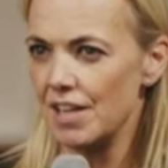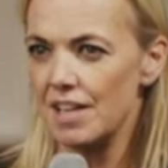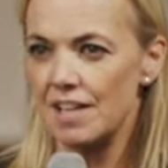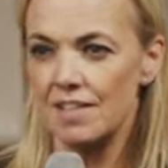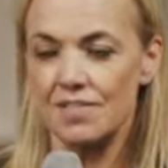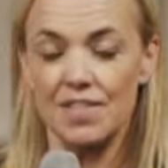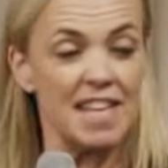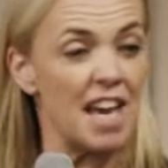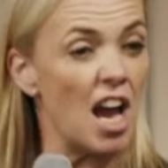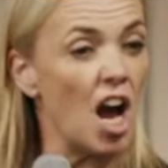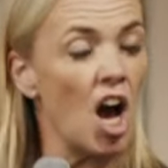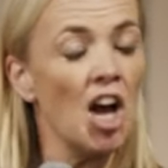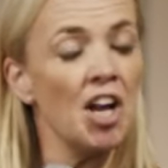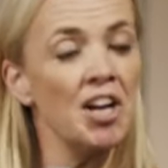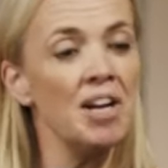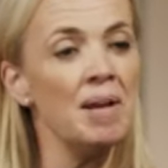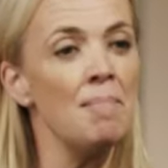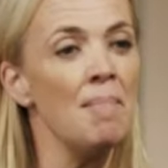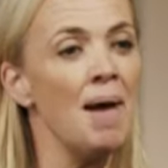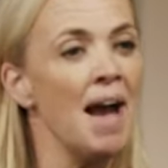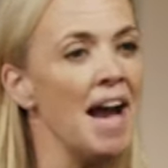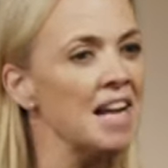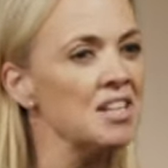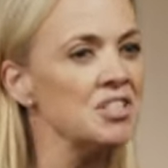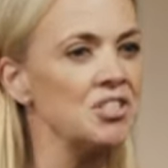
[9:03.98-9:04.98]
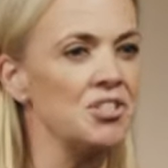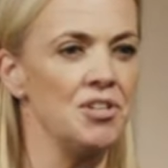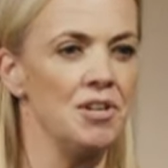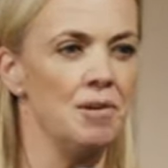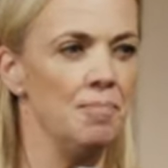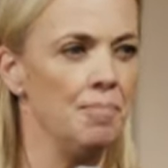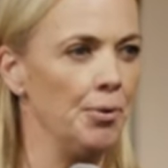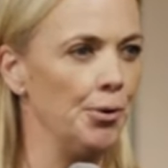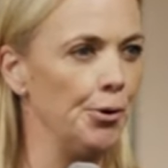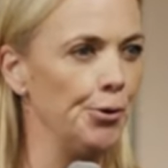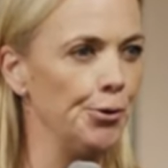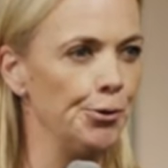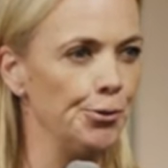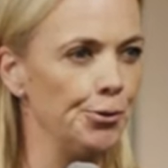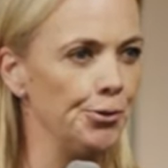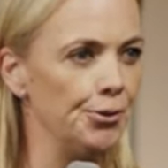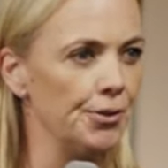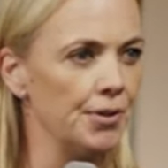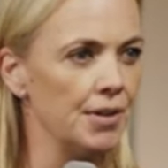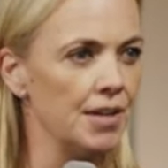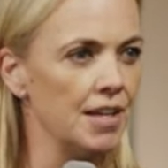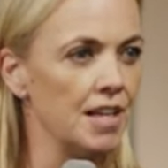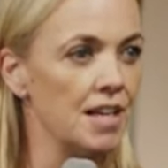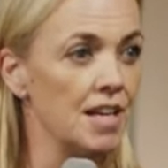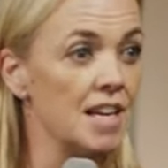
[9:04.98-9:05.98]
the unimaginable
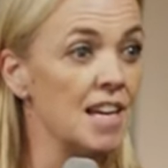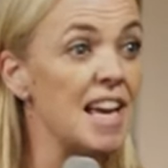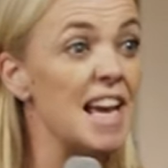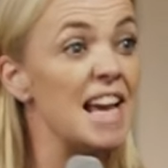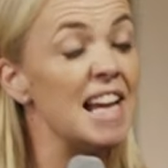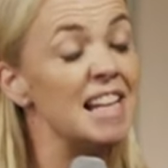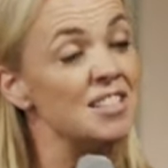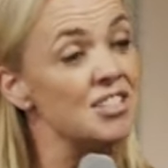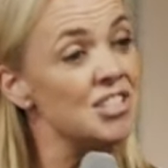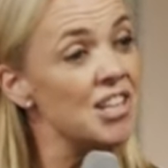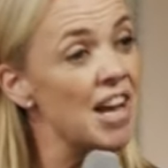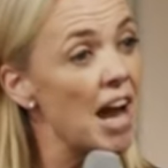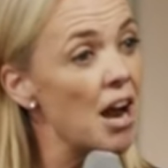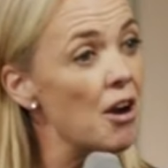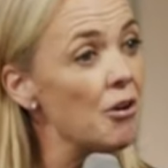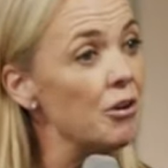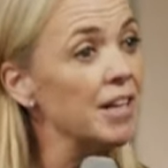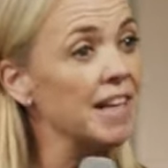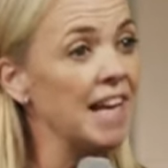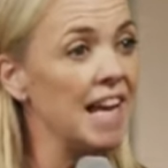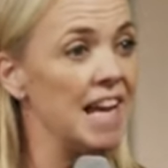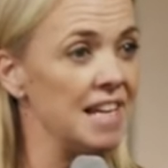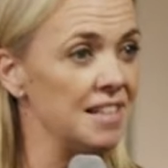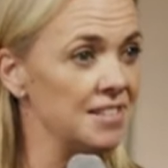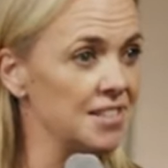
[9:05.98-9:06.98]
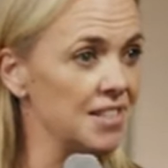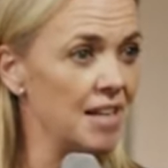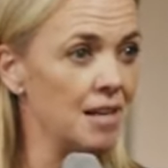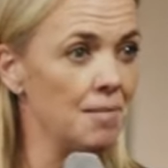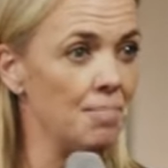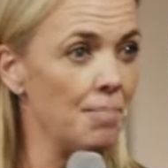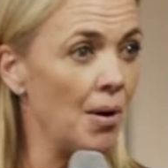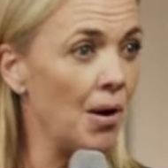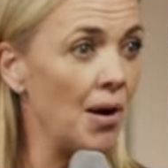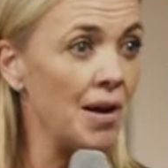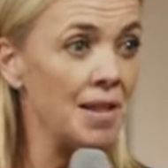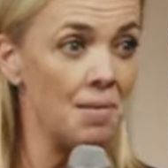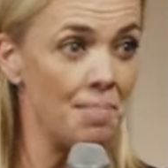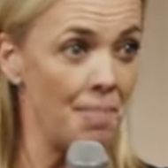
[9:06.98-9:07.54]
interrogated by the